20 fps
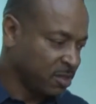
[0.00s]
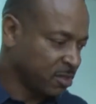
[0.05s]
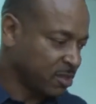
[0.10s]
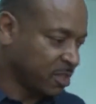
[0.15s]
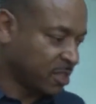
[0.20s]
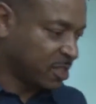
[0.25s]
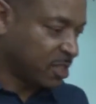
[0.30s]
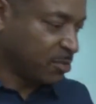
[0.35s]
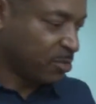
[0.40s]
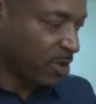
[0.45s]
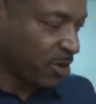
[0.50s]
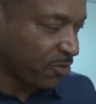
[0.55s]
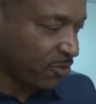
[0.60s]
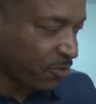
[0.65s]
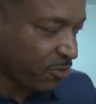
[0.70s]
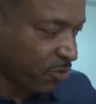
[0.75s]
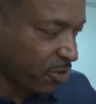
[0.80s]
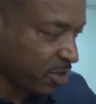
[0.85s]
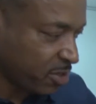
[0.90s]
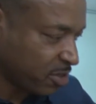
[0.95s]
This is my
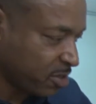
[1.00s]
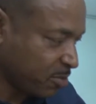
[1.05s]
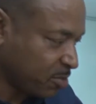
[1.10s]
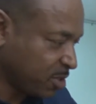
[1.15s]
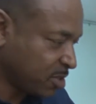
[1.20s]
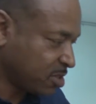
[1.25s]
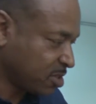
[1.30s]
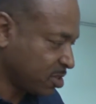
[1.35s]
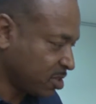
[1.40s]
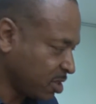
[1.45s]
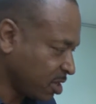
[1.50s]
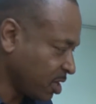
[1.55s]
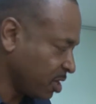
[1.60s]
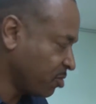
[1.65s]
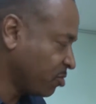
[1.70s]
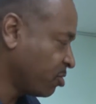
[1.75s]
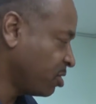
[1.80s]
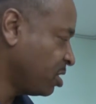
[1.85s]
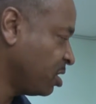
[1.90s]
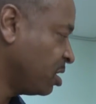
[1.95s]
friend, Mister
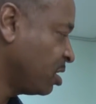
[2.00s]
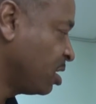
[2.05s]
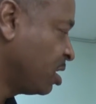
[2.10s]
Henry,